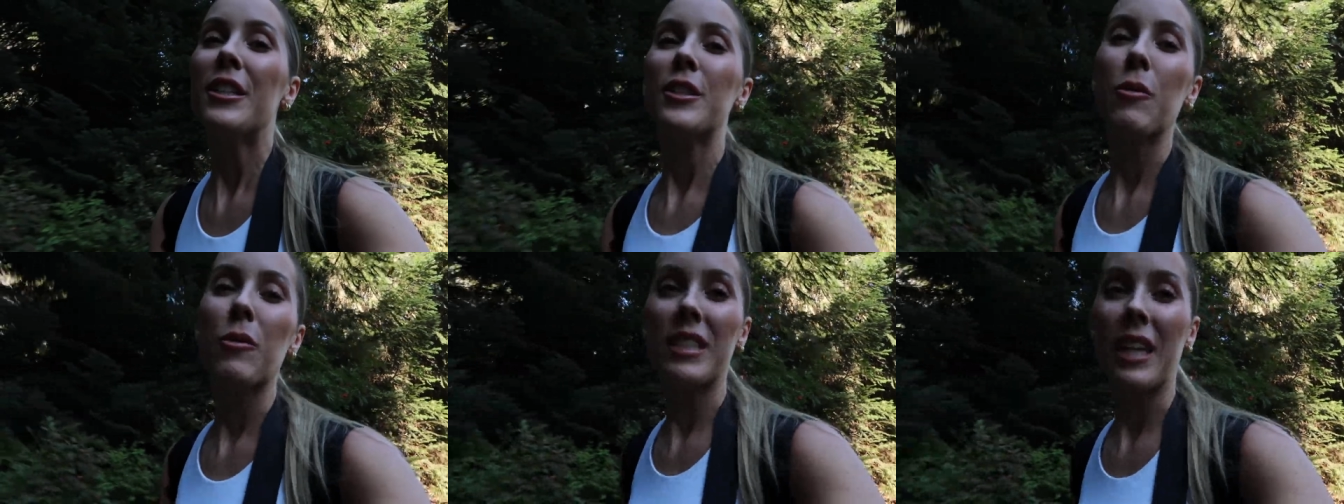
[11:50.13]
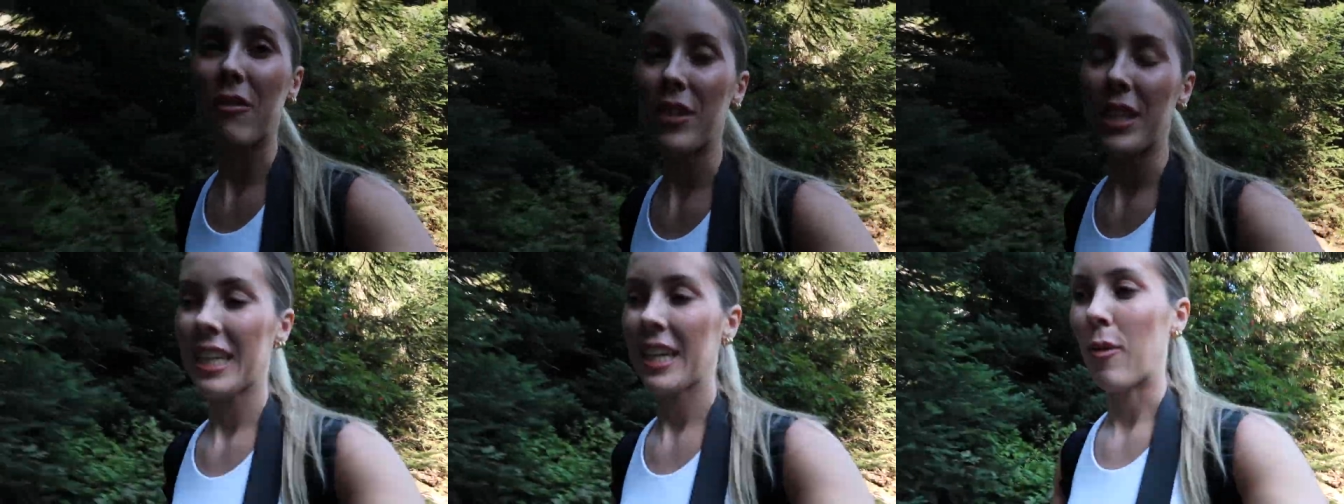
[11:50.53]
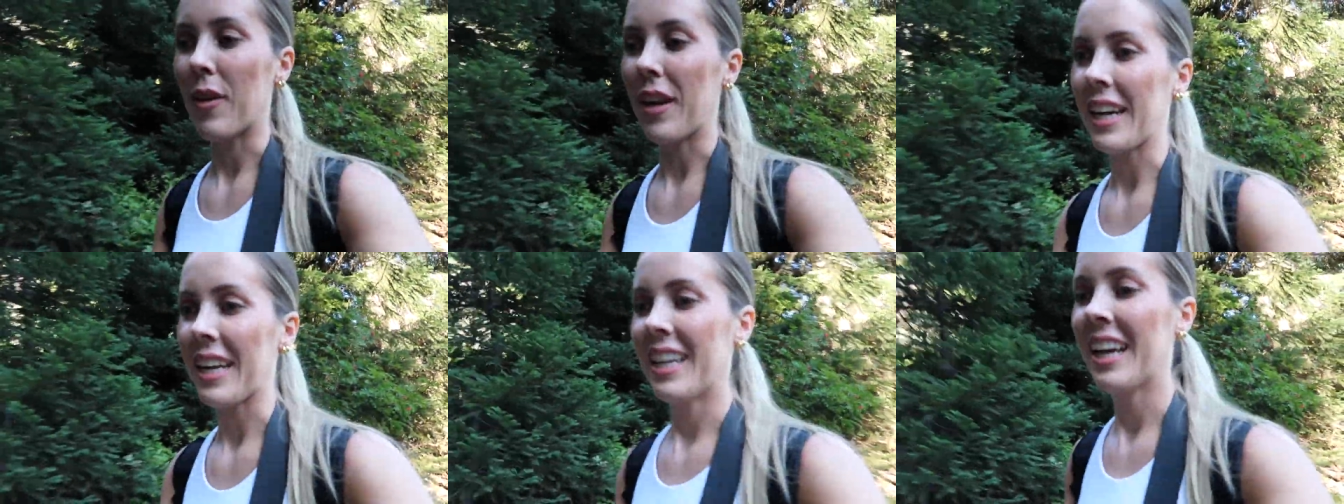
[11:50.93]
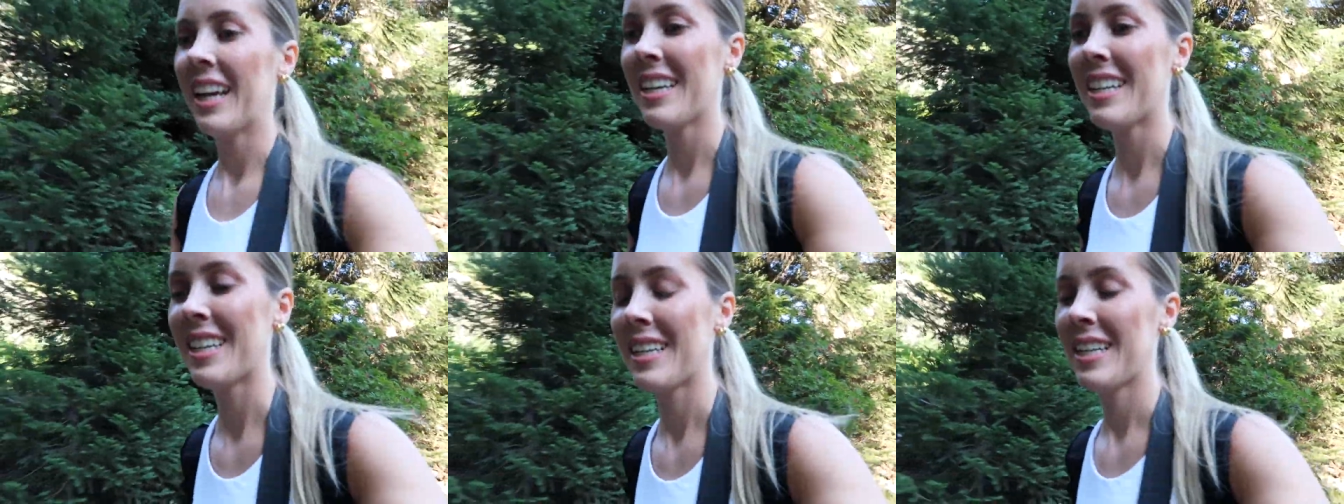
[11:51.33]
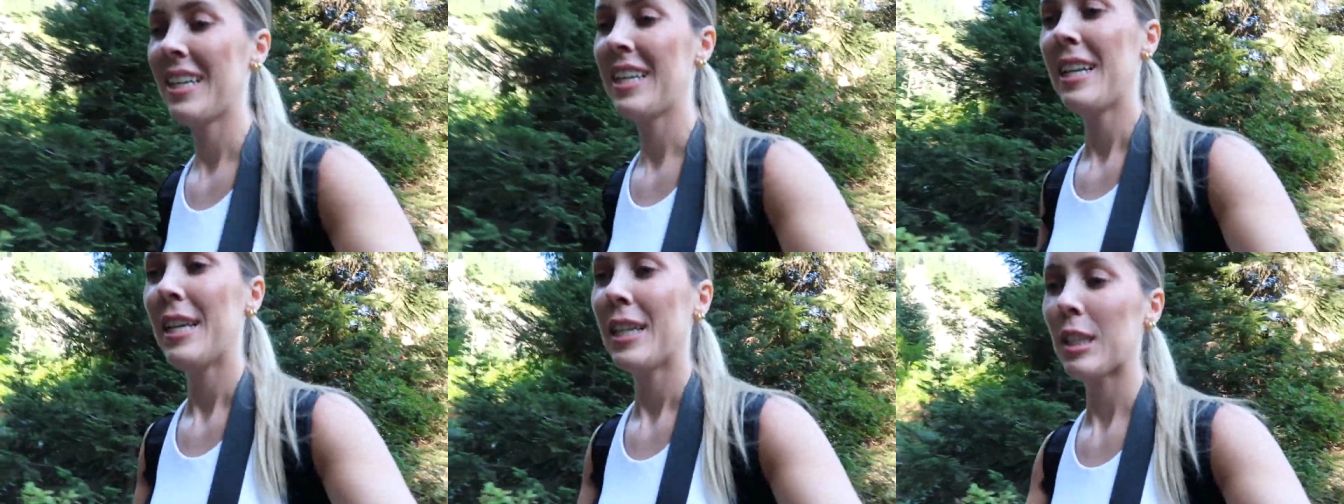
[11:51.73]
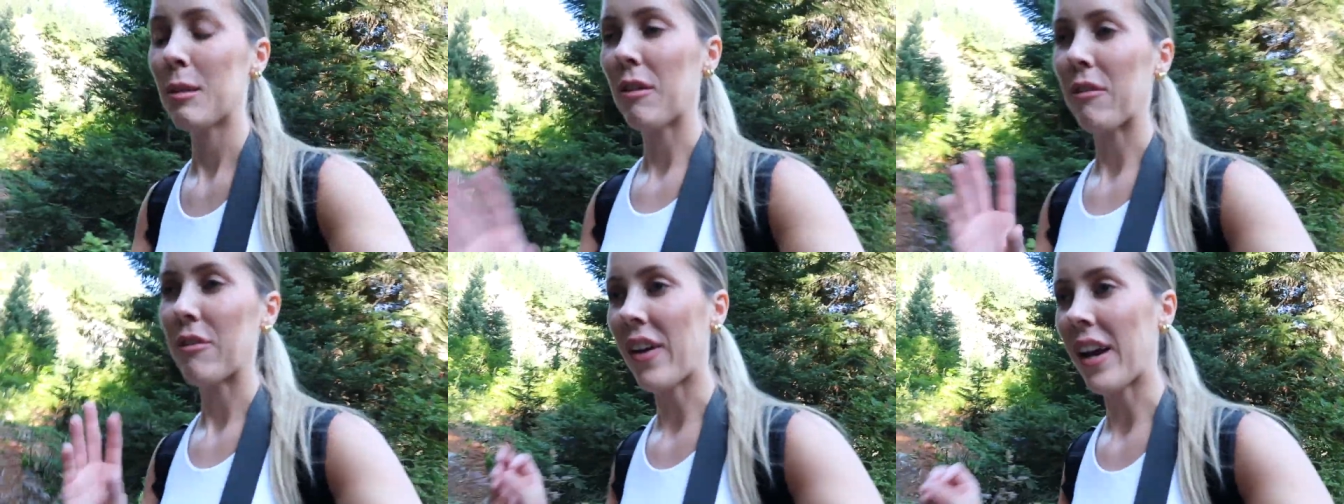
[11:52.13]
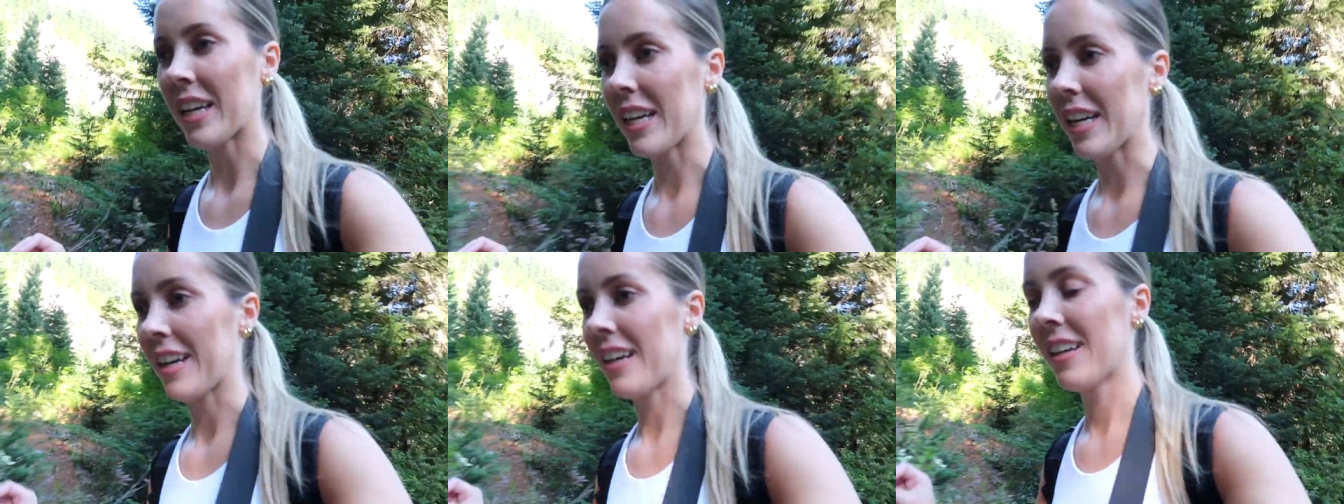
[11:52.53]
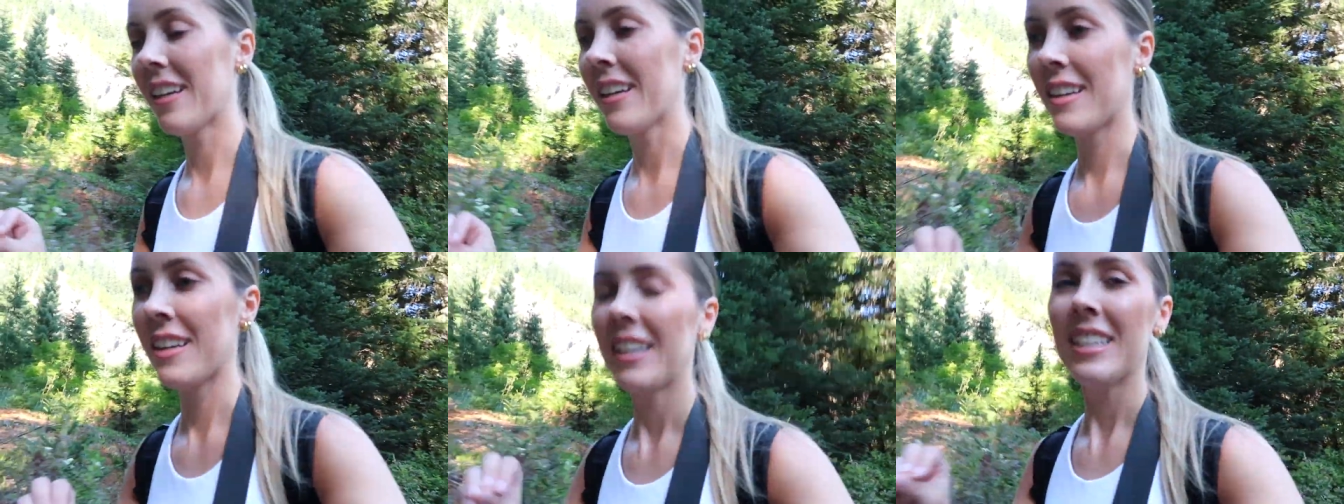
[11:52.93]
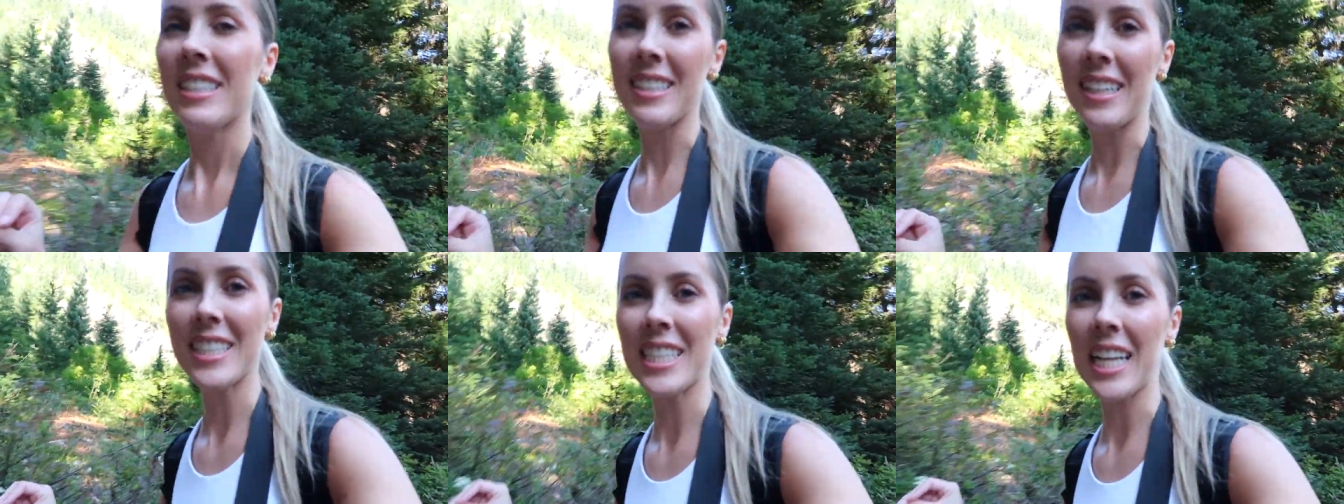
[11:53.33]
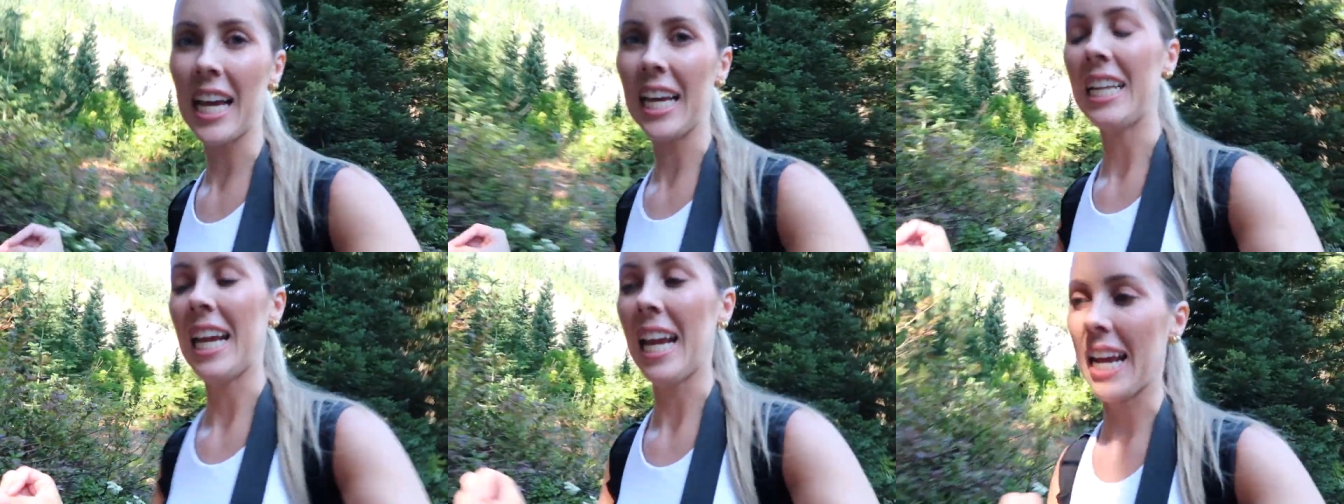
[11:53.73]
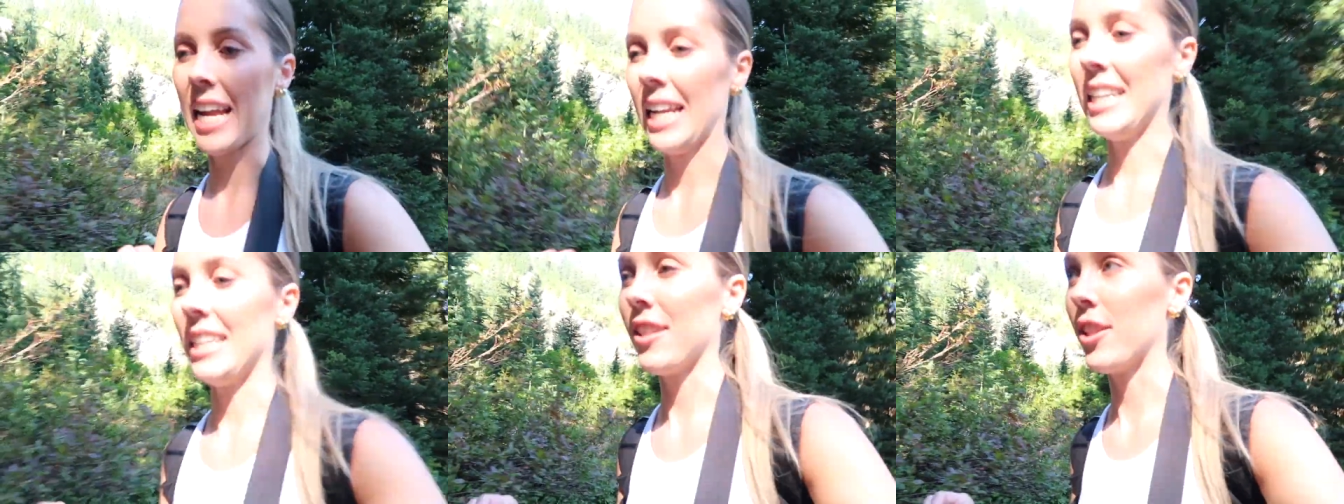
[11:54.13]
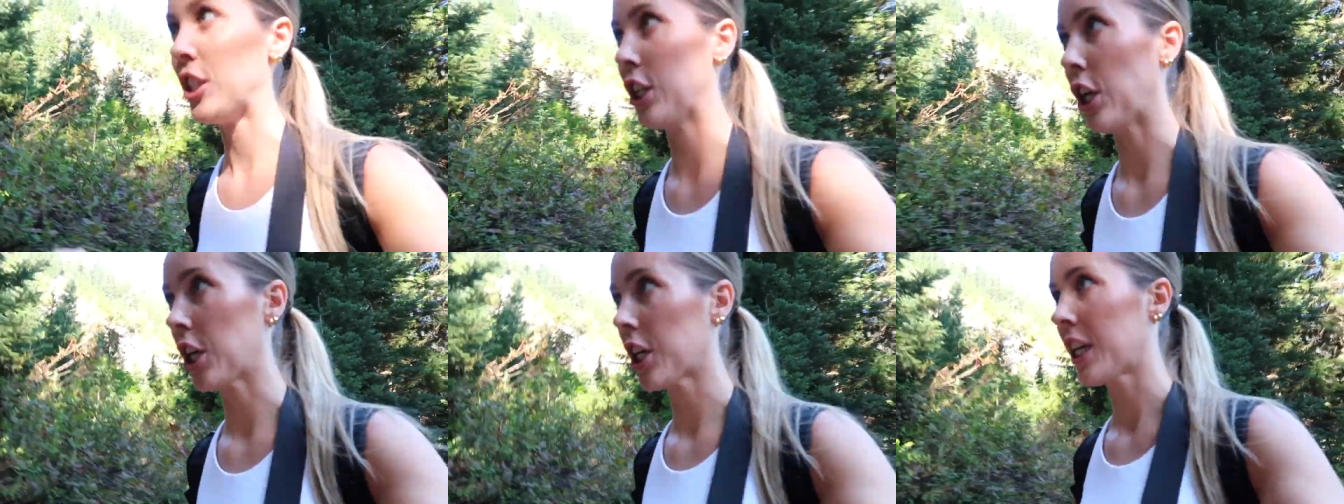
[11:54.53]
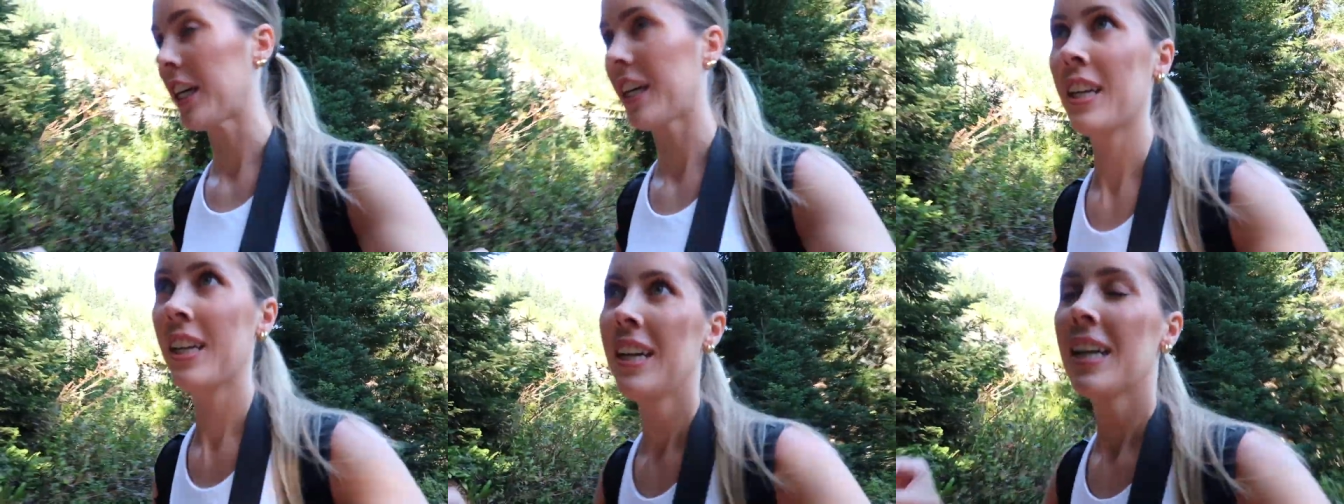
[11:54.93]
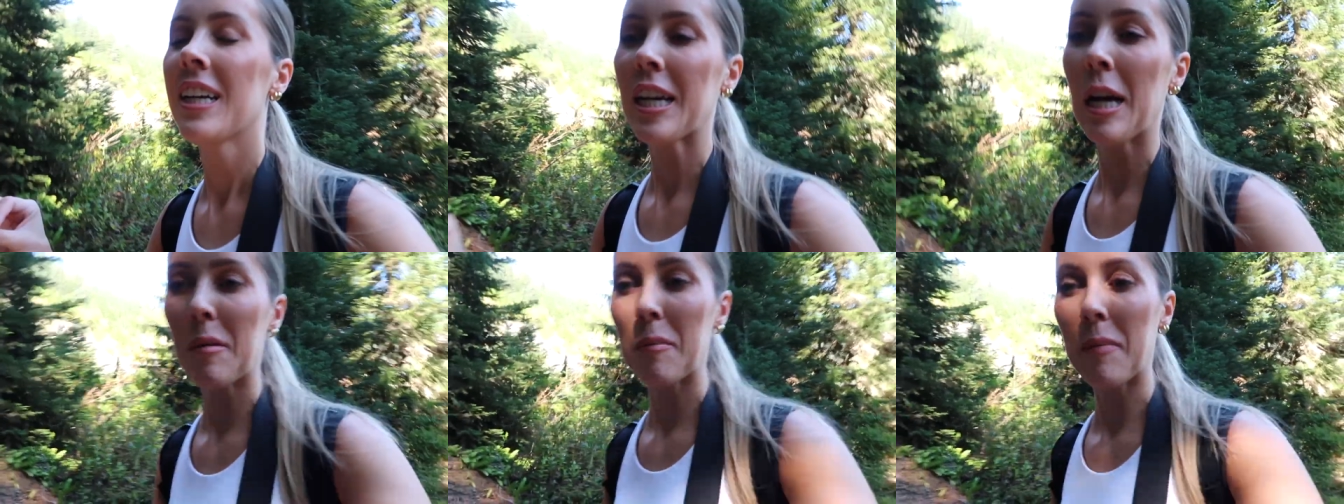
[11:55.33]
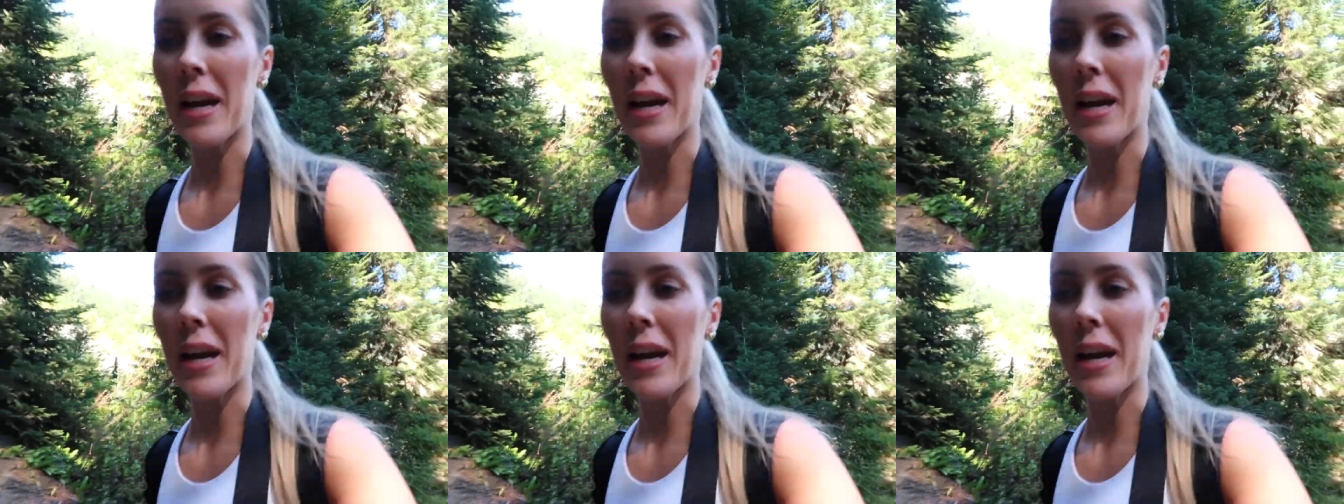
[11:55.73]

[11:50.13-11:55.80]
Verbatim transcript: so we're definitely going to be fighting sunset and the dark coming